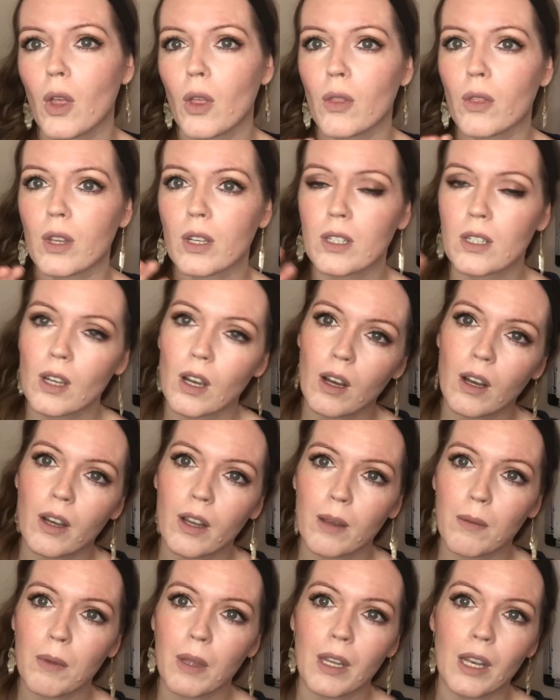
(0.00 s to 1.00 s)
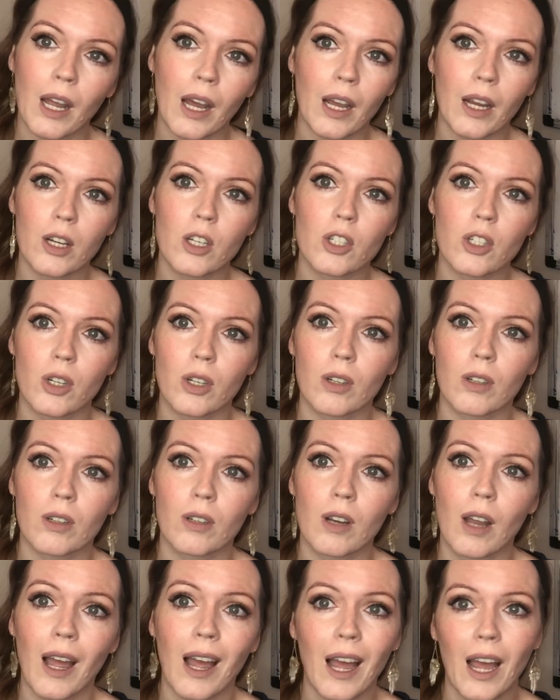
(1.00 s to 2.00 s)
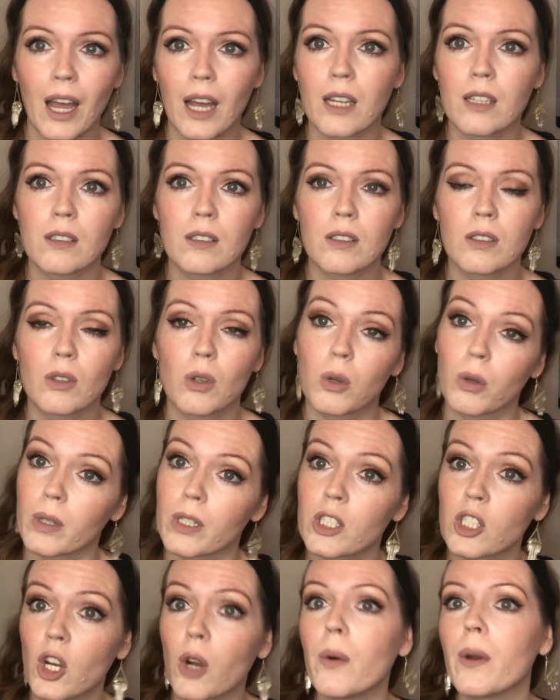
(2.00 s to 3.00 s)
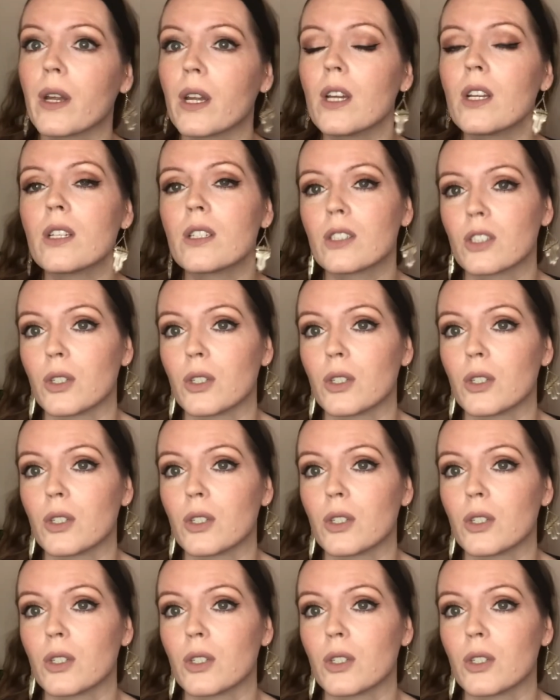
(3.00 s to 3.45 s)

the time an action has or is going